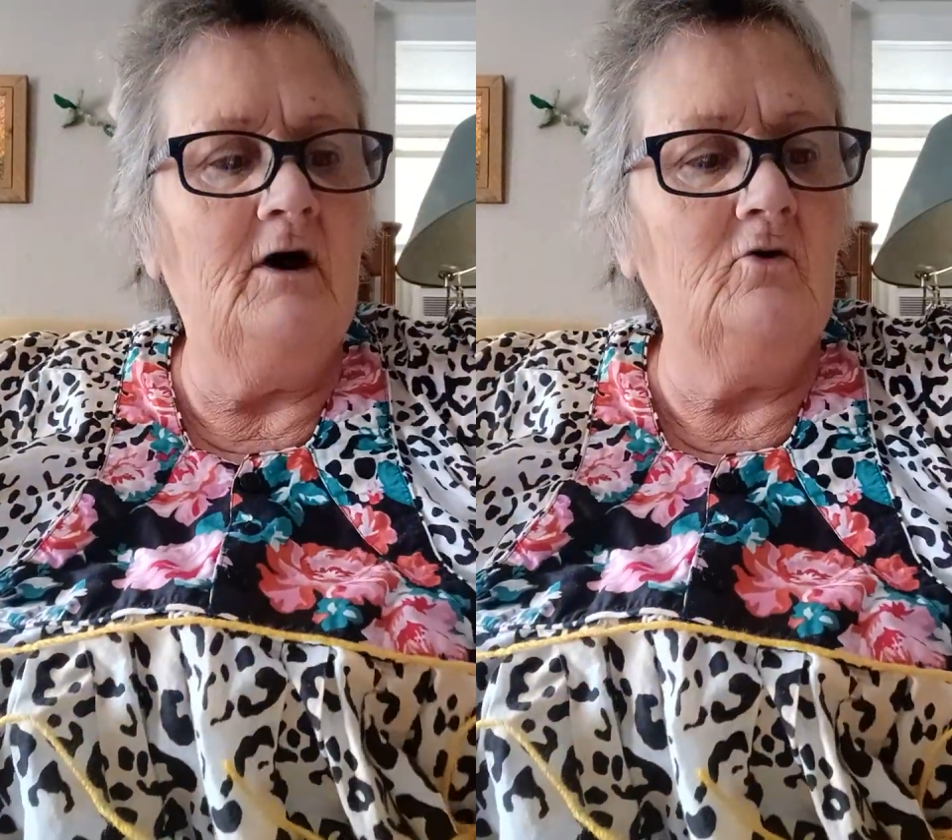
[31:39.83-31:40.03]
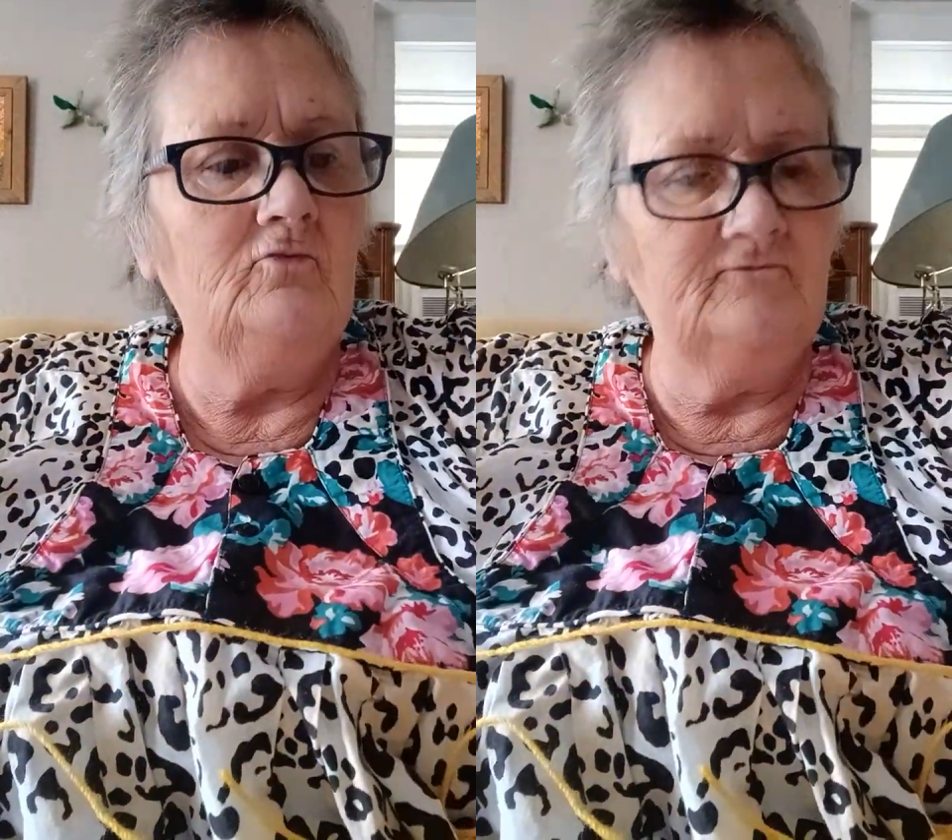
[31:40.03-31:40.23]

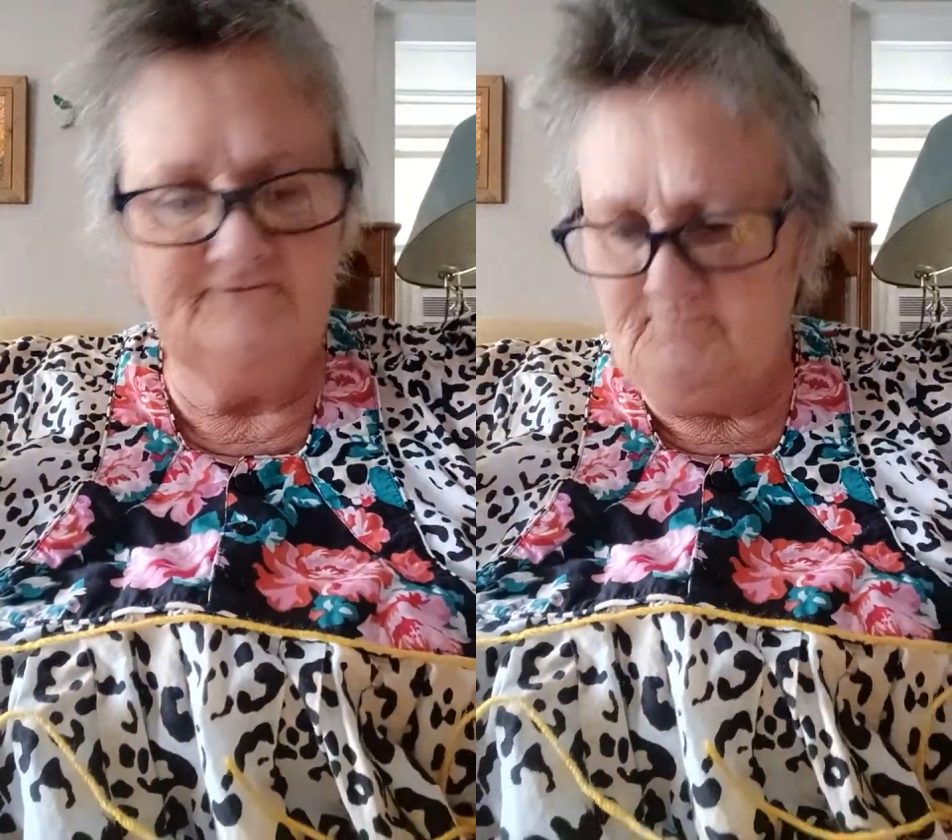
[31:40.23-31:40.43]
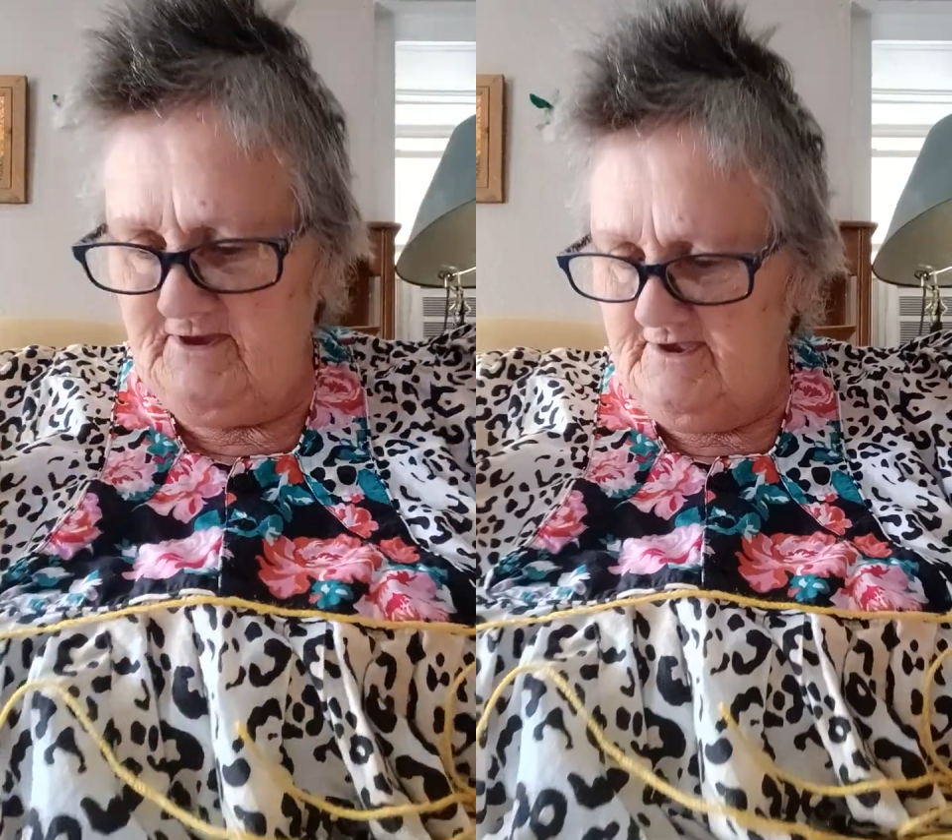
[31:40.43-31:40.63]
own
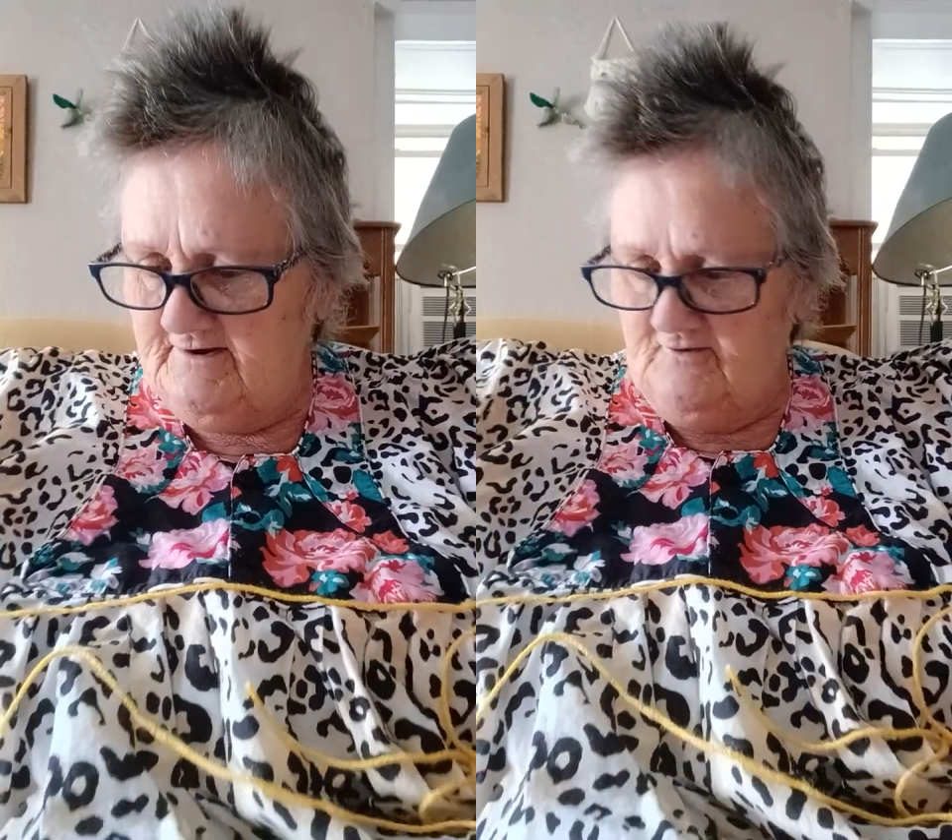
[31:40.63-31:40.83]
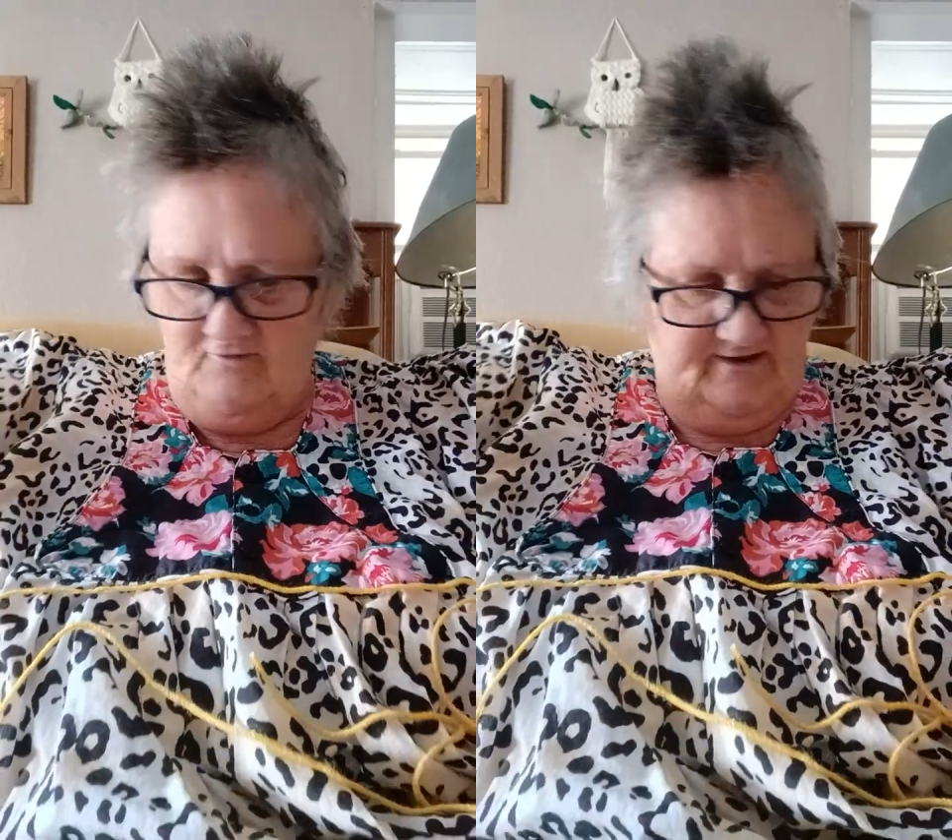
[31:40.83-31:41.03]
spin
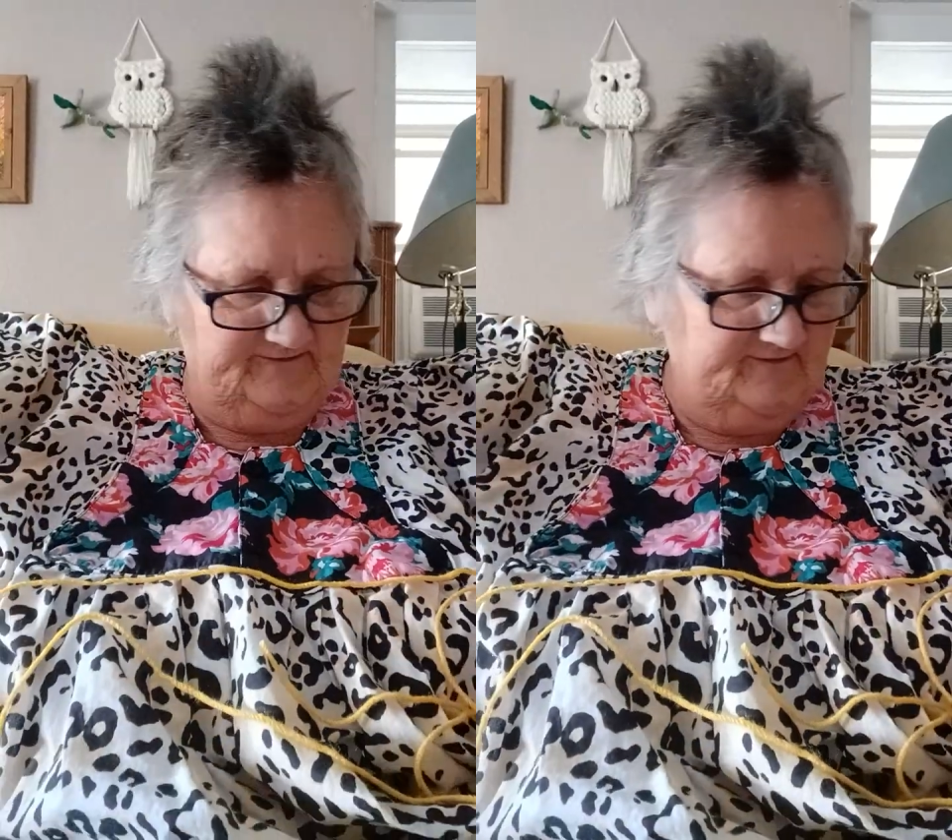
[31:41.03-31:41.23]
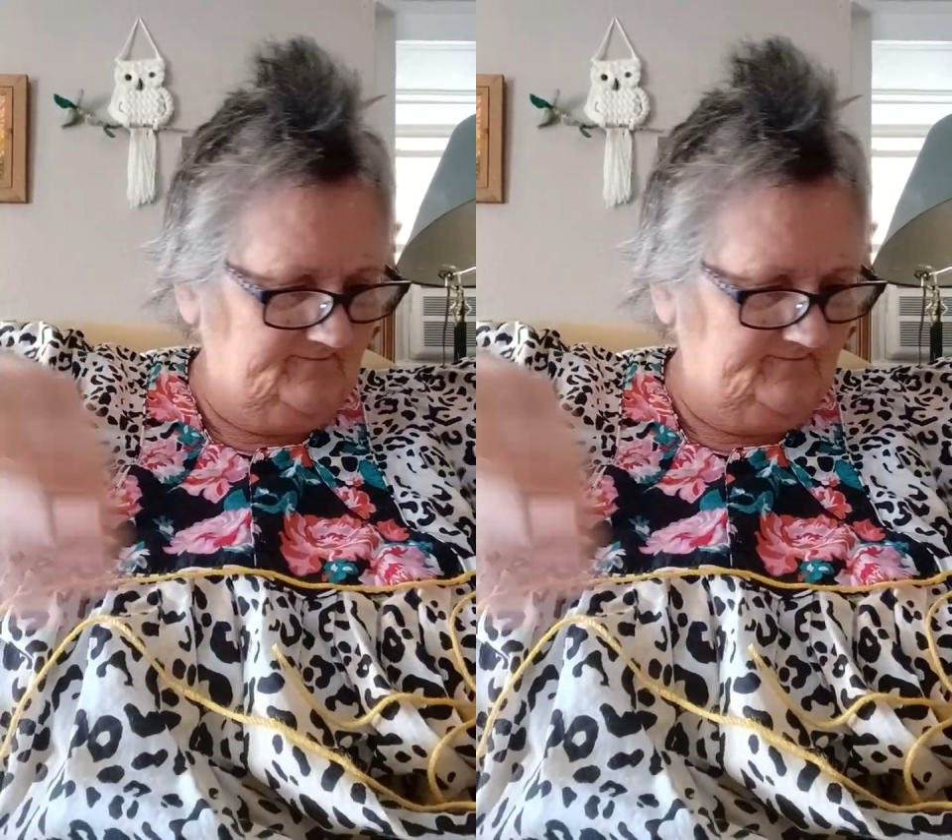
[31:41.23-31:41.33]
on it.